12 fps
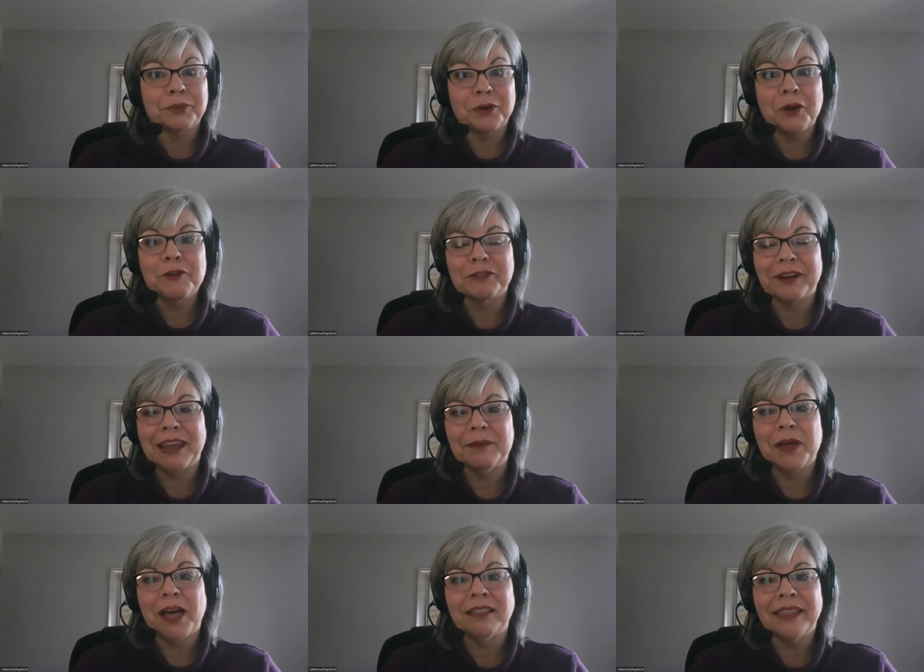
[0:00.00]

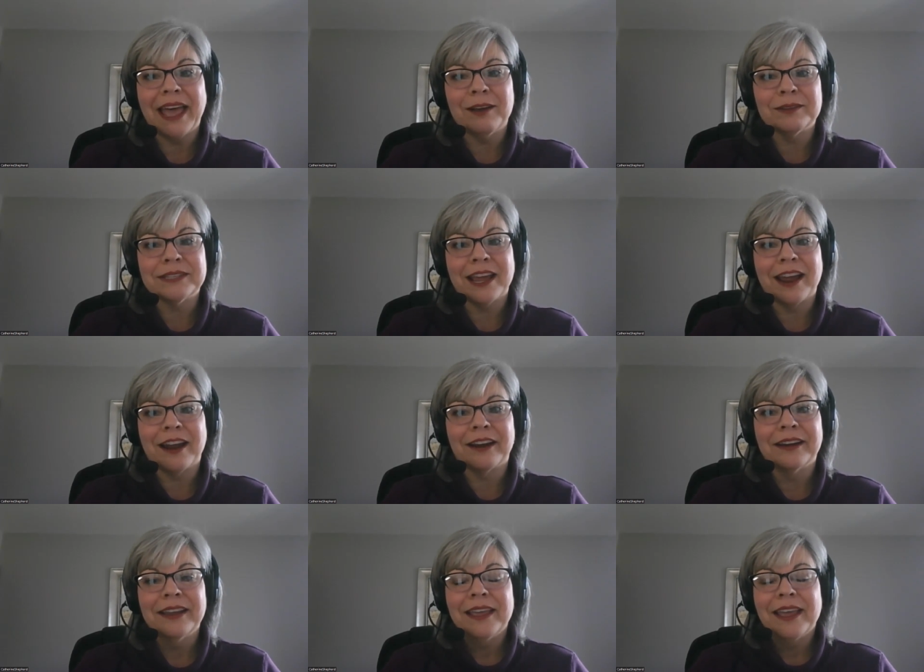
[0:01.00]
program allows our